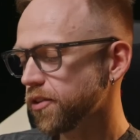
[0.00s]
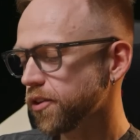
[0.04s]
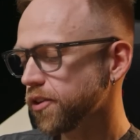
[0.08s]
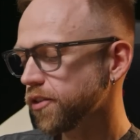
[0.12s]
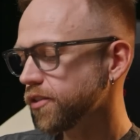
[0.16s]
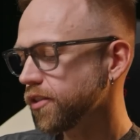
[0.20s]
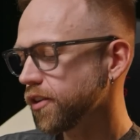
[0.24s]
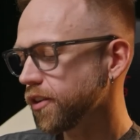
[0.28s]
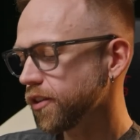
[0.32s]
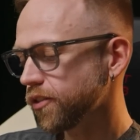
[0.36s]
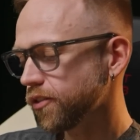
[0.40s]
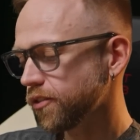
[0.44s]
you
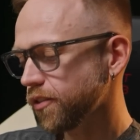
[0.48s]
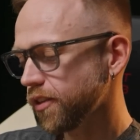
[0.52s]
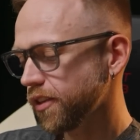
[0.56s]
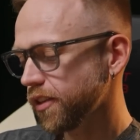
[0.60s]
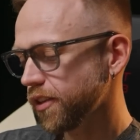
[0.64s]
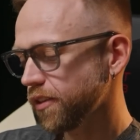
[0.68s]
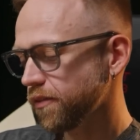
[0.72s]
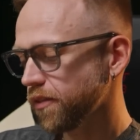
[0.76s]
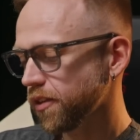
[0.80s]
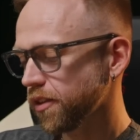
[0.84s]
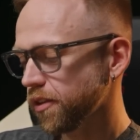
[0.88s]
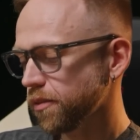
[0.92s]
talk to any
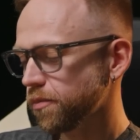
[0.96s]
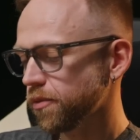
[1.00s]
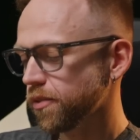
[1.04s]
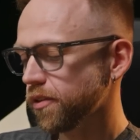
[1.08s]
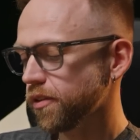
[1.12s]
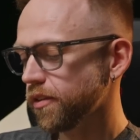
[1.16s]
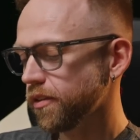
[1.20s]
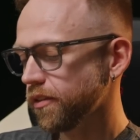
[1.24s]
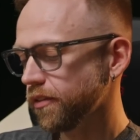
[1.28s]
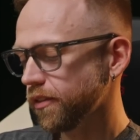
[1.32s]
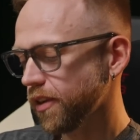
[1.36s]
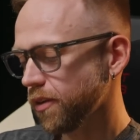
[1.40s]

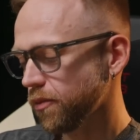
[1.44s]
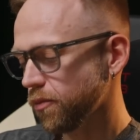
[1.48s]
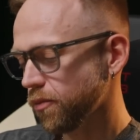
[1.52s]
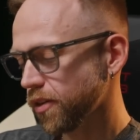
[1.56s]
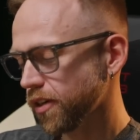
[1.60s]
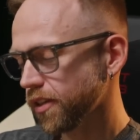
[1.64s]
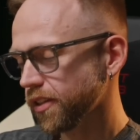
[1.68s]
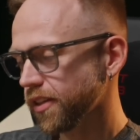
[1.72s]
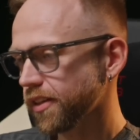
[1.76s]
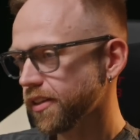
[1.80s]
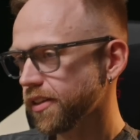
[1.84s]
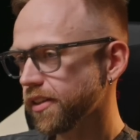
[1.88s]
developer that
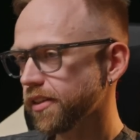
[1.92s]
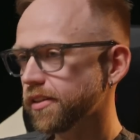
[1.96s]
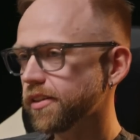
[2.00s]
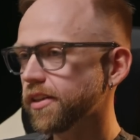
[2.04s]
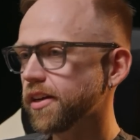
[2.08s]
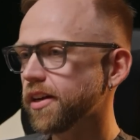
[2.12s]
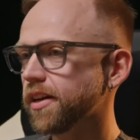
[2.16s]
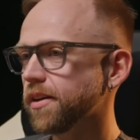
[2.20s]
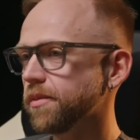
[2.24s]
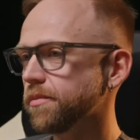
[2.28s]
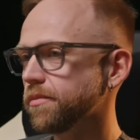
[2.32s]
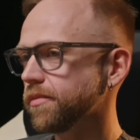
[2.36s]
worked at that
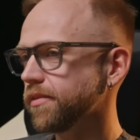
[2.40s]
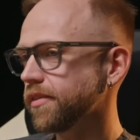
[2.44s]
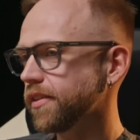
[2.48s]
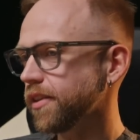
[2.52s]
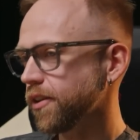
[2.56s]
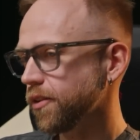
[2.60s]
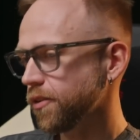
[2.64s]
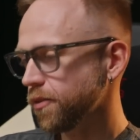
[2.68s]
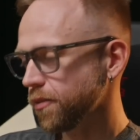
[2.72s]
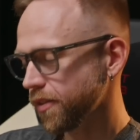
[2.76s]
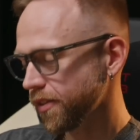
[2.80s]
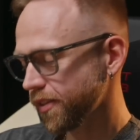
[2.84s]
time,
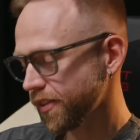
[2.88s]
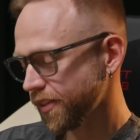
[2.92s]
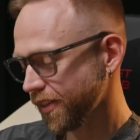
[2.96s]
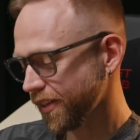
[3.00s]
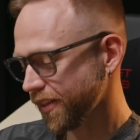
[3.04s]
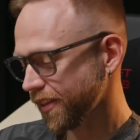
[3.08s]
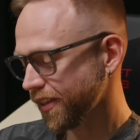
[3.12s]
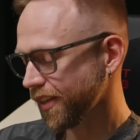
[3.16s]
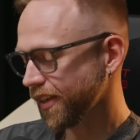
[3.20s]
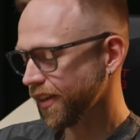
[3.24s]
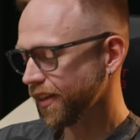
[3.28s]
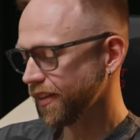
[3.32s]
they always
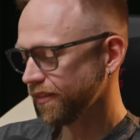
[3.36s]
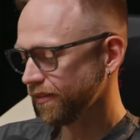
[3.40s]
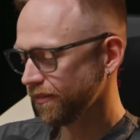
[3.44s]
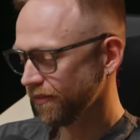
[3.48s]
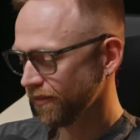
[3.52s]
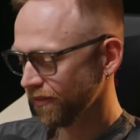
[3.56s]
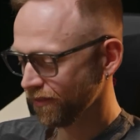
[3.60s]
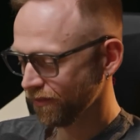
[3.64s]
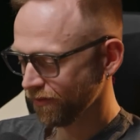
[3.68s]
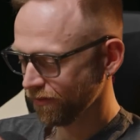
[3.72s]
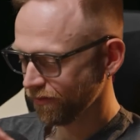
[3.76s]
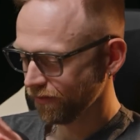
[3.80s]
say that
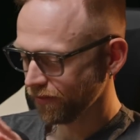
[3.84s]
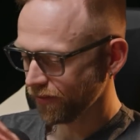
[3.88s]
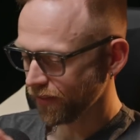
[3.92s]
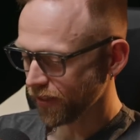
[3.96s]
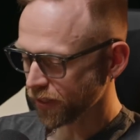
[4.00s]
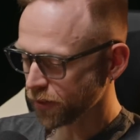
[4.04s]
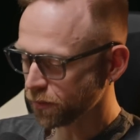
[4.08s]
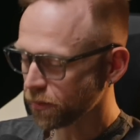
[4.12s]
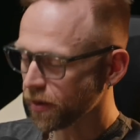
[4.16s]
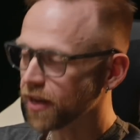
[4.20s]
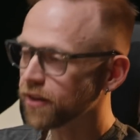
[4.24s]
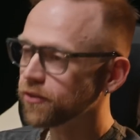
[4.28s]

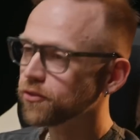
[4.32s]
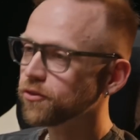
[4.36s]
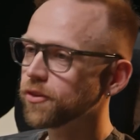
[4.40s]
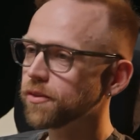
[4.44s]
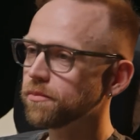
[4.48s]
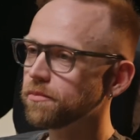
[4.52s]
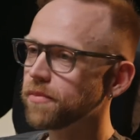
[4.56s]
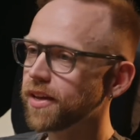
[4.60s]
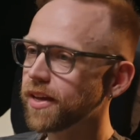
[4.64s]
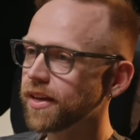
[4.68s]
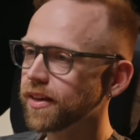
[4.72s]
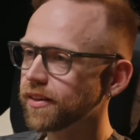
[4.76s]

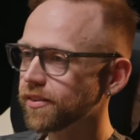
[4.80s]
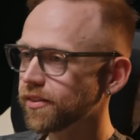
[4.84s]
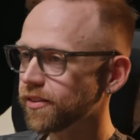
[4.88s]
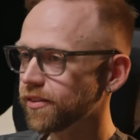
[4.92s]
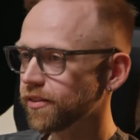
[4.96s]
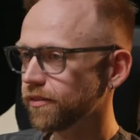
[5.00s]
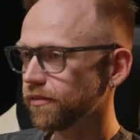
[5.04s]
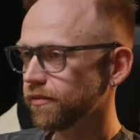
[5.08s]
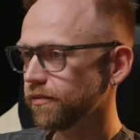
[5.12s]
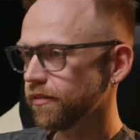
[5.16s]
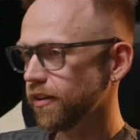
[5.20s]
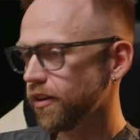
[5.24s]
expansion
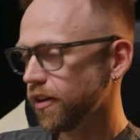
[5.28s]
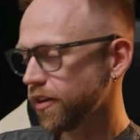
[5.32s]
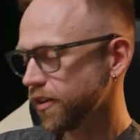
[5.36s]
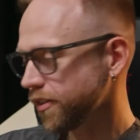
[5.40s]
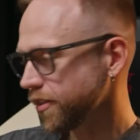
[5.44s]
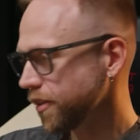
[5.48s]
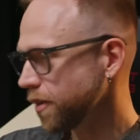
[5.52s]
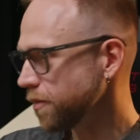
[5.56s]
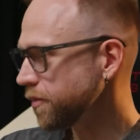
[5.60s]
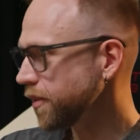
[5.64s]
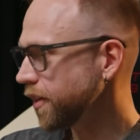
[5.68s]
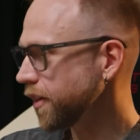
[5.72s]
packs are
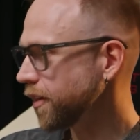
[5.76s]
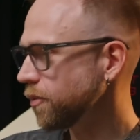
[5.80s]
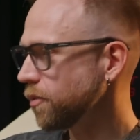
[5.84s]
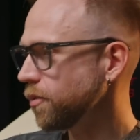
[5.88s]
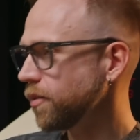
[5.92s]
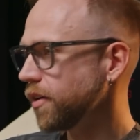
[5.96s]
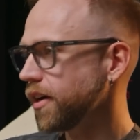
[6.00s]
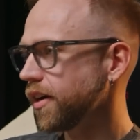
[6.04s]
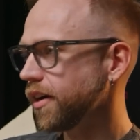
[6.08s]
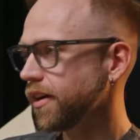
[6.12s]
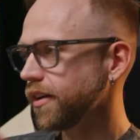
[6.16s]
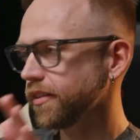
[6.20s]
something
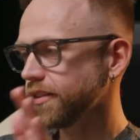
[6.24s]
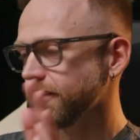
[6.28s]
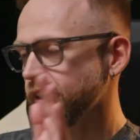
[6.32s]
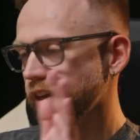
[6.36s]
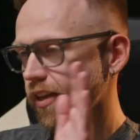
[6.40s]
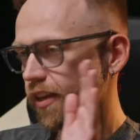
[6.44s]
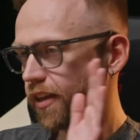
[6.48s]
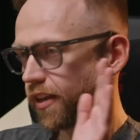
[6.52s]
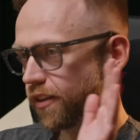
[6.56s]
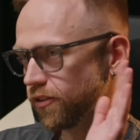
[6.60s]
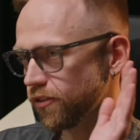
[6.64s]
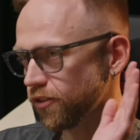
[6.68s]
where
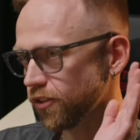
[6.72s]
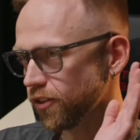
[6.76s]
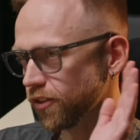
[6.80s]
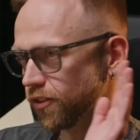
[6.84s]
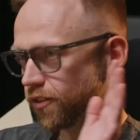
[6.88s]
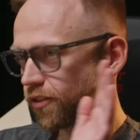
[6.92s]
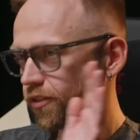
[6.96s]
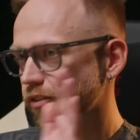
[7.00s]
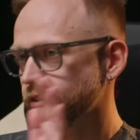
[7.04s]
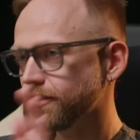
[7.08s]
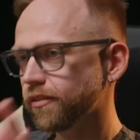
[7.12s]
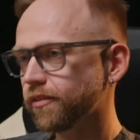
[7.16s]
they can
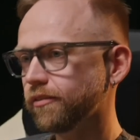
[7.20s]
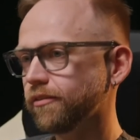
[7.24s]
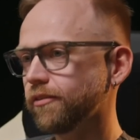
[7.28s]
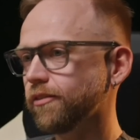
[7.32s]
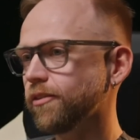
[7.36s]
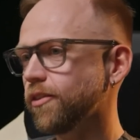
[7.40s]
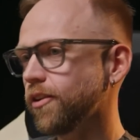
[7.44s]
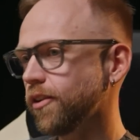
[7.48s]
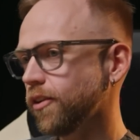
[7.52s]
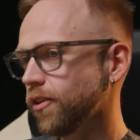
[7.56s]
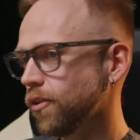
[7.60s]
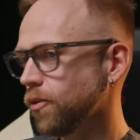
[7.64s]
just
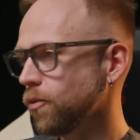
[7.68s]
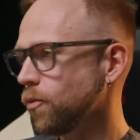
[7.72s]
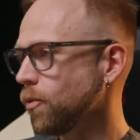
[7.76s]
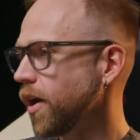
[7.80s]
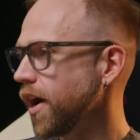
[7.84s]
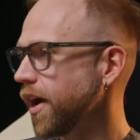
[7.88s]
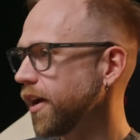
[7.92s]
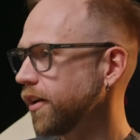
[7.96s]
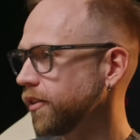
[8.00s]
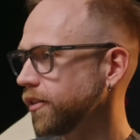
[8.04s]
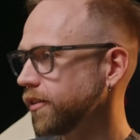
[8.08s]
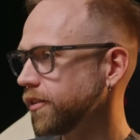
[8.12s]
go
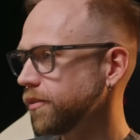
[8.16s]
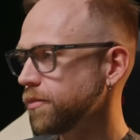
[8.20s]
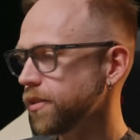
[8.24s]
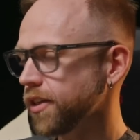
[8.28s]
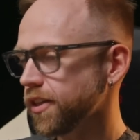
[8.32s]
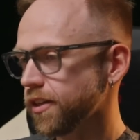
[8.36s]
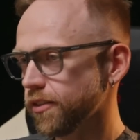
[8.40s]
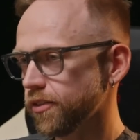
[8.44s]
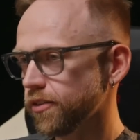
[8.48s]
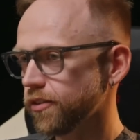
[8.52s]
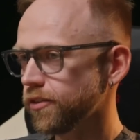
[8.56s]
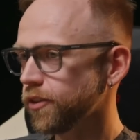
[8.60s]
wild,
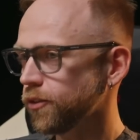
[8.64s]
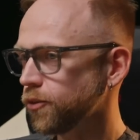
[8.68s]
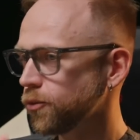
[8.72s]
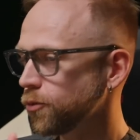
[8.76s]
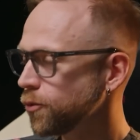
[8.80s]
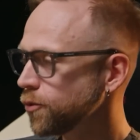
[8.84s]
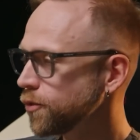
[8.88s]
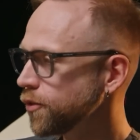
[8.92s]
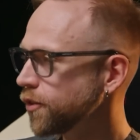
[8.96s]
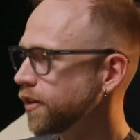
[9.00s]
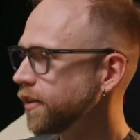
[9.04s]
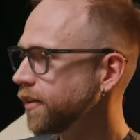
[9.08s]
because the
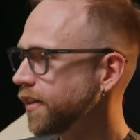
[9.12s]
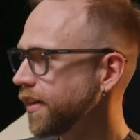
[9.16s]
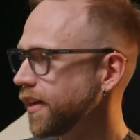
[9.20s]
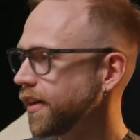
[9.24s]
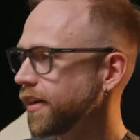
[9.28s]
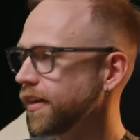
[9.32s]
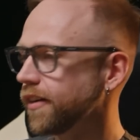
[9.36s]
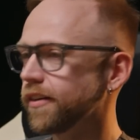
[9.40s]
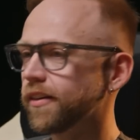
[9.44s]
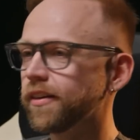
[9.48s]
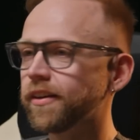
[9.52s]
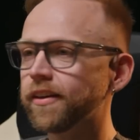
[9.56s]
tools are
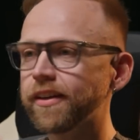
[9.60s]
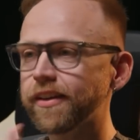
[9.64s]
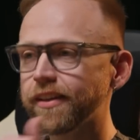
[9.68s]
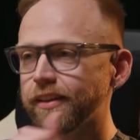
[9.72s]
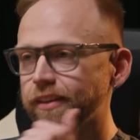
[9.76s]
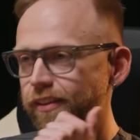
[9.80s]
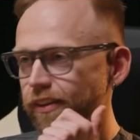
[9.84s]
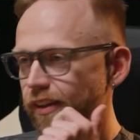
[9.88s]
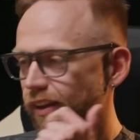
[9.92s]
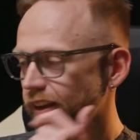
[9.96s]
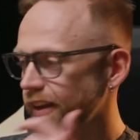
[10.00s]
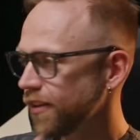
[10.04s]
there,
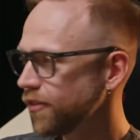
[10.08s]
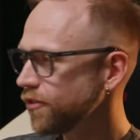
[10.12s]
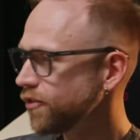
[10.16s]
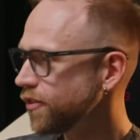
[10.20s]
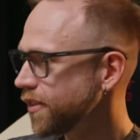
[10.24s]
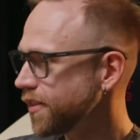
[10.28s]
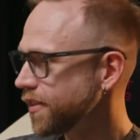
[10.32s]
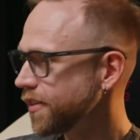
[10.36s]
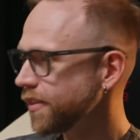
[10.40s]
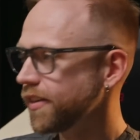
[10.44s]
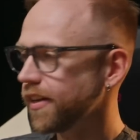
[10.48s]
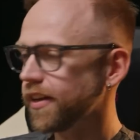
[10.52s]
the
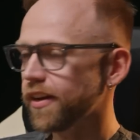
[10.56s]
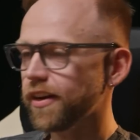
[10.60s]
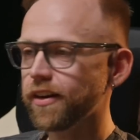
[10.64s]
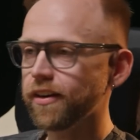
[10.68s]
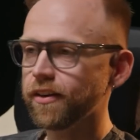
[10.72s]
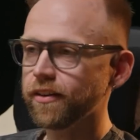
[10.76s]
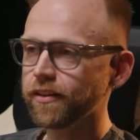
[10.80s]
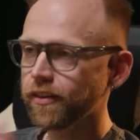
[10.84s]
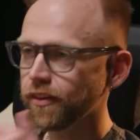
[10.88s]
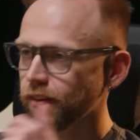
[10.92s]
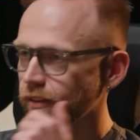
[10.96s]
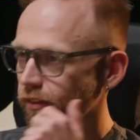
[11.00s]
engine is
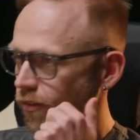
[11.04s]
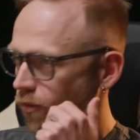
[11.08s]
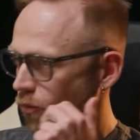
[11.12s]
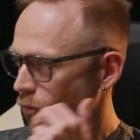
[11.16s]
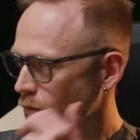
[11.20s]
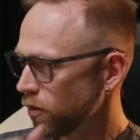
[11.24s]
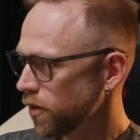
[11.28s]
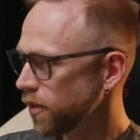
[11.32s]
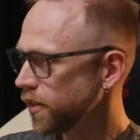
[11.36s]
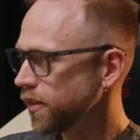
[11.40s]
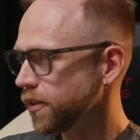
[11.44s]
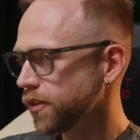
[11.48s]
there, the
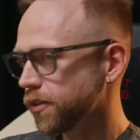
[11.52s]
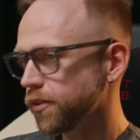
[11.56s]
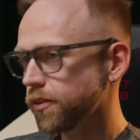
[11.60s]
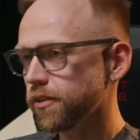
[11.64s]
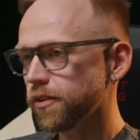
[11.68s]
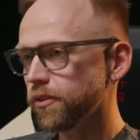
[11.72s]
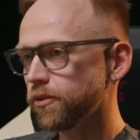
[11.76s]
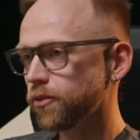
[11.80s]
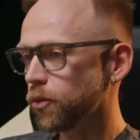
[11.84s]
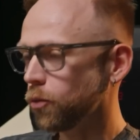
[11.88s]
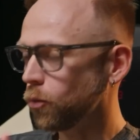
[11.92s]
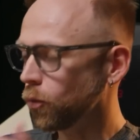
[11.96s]

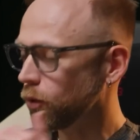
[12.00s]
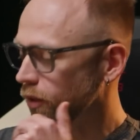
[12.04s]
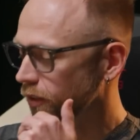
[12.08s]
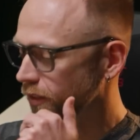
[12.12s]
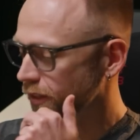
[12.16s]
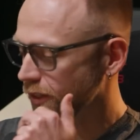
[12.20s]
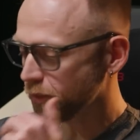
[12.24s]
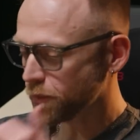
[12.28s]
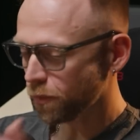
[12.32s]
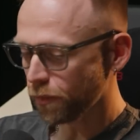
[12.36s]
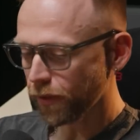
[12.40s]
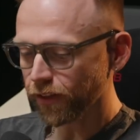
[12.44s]

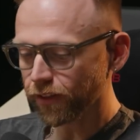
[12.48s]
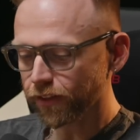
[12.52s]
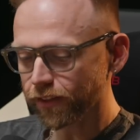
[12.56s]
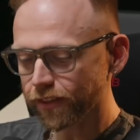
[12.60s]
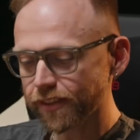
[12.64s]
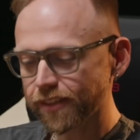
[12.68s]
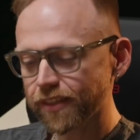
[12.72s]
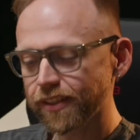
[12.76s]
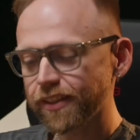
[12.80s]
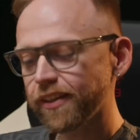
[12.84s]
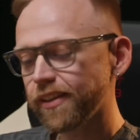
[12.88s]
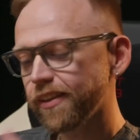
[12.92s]
world is
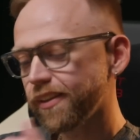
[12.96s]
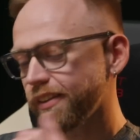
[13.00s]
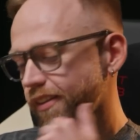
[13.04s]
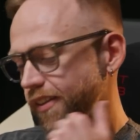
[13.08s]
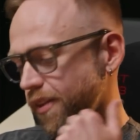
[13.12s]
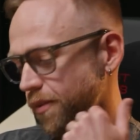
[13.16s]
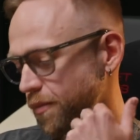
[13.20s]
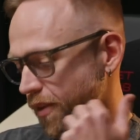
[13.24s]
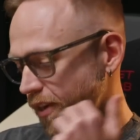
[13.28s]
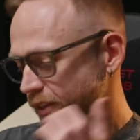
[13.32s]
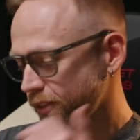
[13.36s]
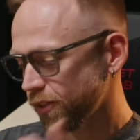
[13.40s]
built,
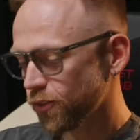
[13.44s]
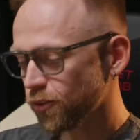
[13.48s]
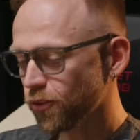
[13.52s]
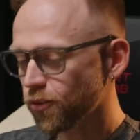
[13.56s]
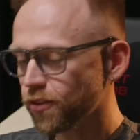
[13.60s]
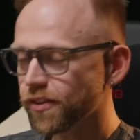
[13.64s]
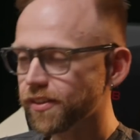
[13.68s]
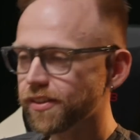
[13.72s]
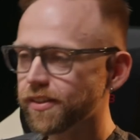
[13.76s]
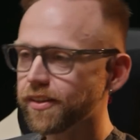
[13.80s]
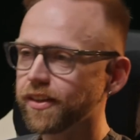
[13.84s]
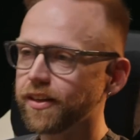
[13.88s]
the main
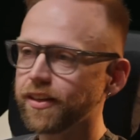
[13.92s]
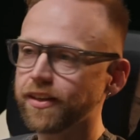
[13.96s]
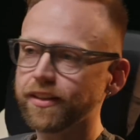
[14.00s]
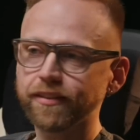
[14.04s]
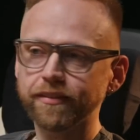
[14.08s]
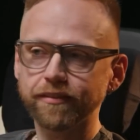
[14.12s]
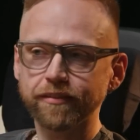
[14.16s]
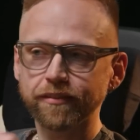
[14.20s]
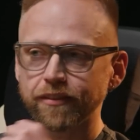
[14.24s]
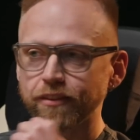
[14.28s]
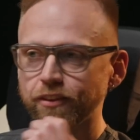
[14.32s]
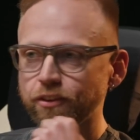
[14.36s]
story's
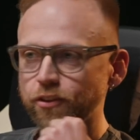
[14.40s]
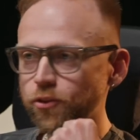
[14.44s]
done.